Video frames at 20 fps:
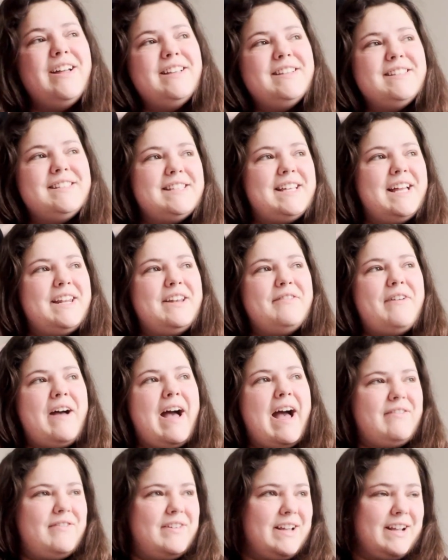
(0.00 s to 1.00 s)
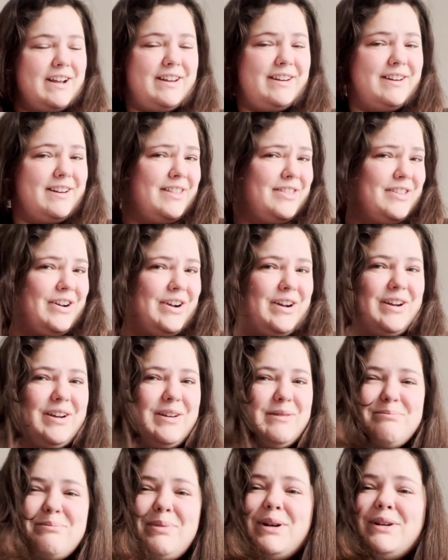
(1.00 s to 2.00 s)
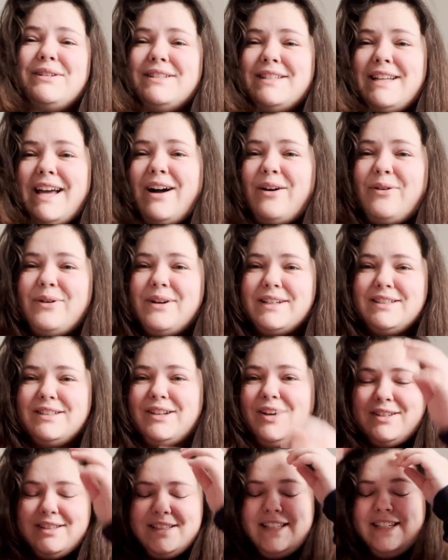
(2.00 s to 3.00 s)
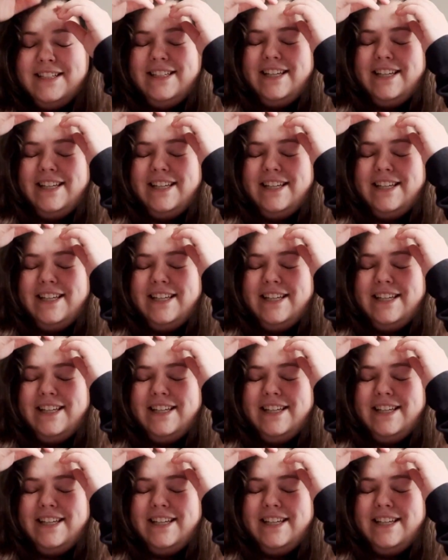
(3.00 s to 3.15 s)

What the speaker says: instead of having another burned out, exhausted